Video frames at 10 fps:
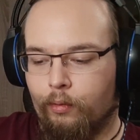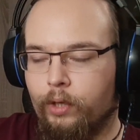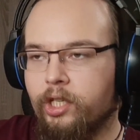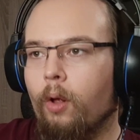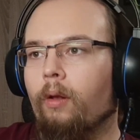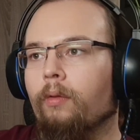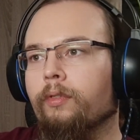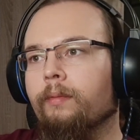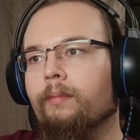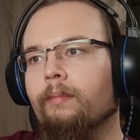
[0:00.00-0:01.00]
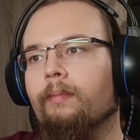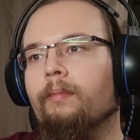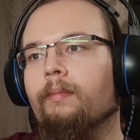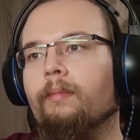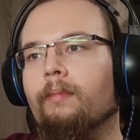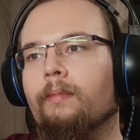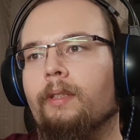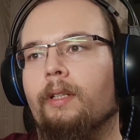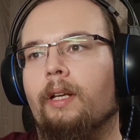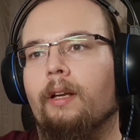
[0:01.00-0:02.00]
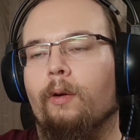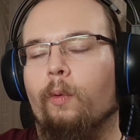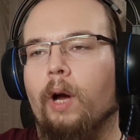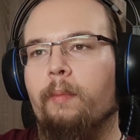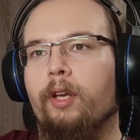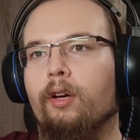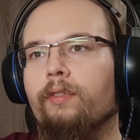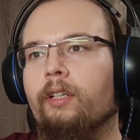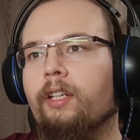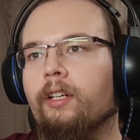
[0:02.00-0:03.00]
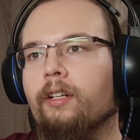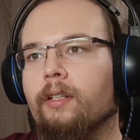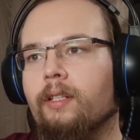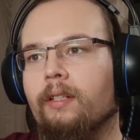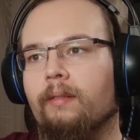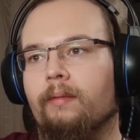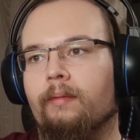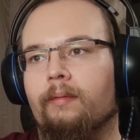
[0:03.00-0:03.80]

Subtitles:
Resolve. Wiping off her tears.